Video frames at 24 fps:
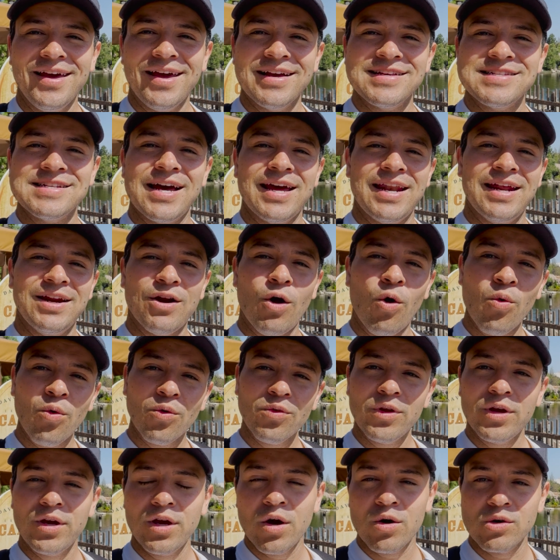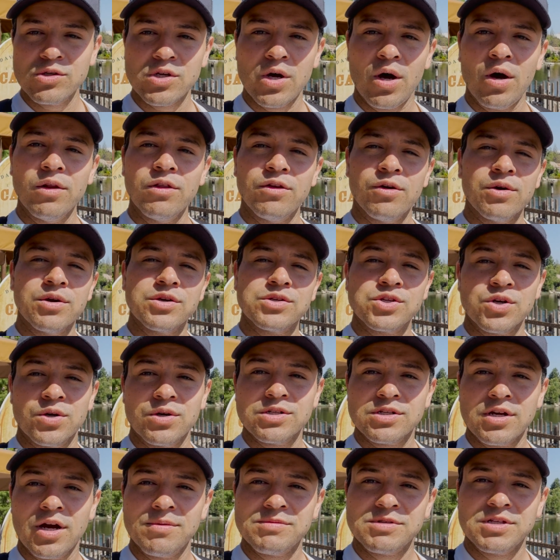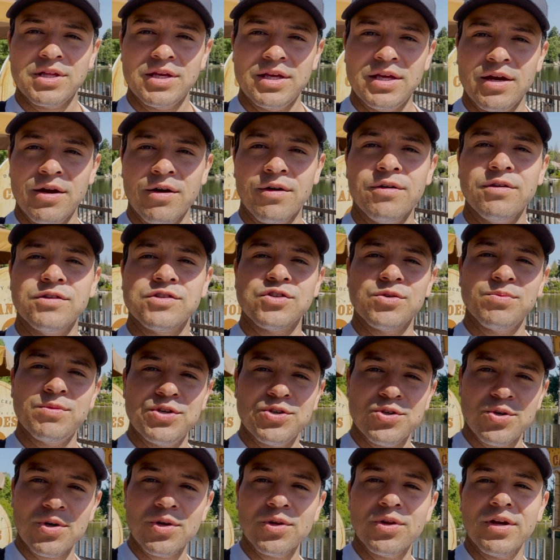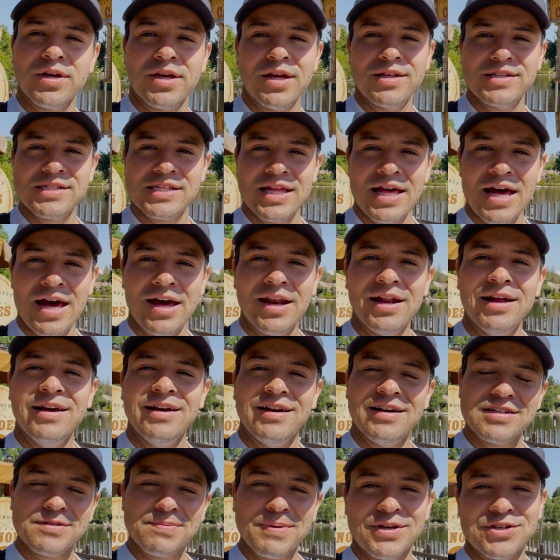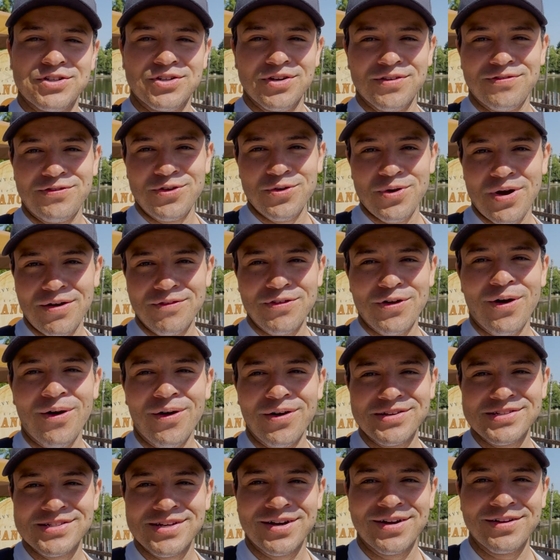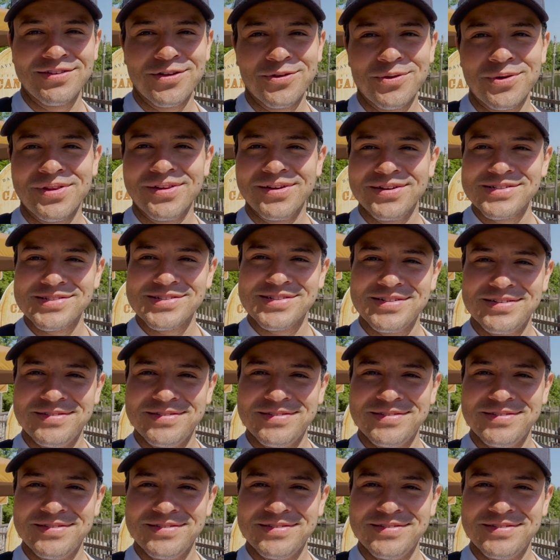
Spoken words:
is that it only goes on during certain times of the year, so be sure to look into that, especially if you have your heart set on doing this.